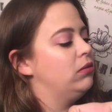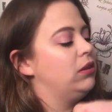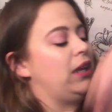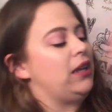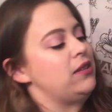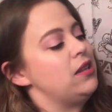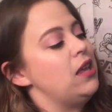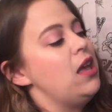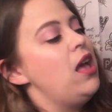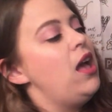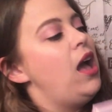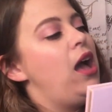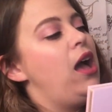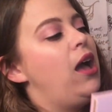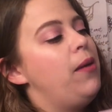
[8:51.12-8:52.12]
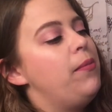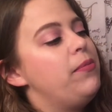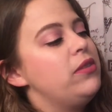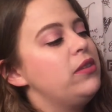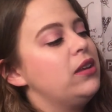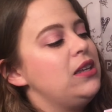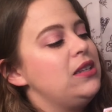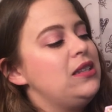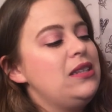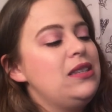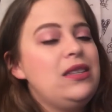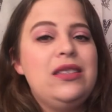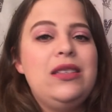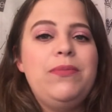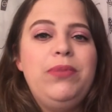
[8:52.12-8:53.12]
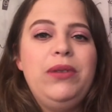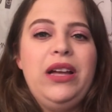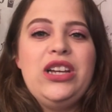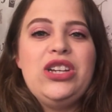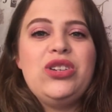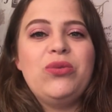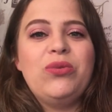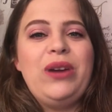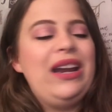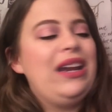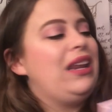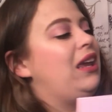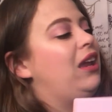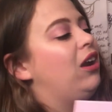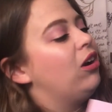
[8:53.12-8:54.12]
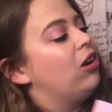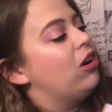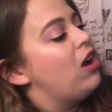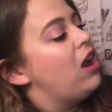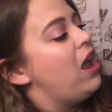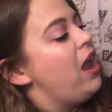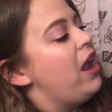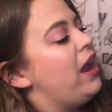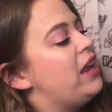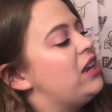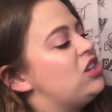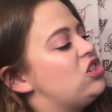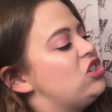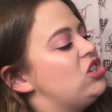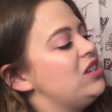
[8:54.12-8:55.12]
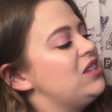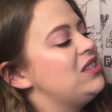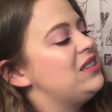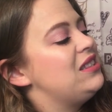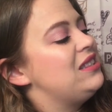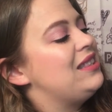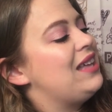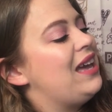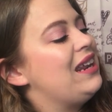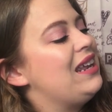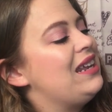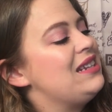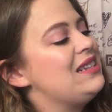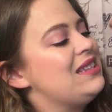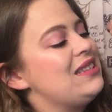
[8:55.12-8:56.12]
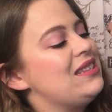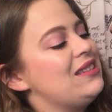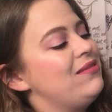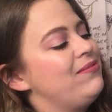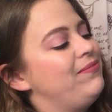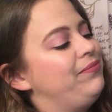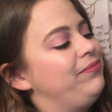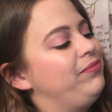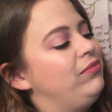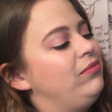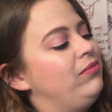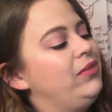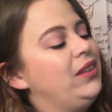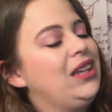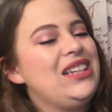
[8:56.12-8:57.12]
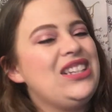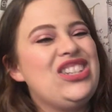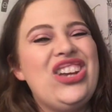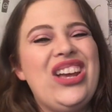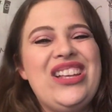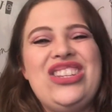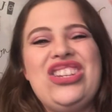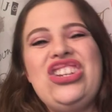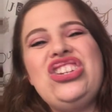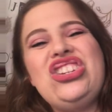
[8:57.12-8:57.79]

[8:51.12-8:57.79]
yes because um, this is the blush right here it's just that it's it's, just a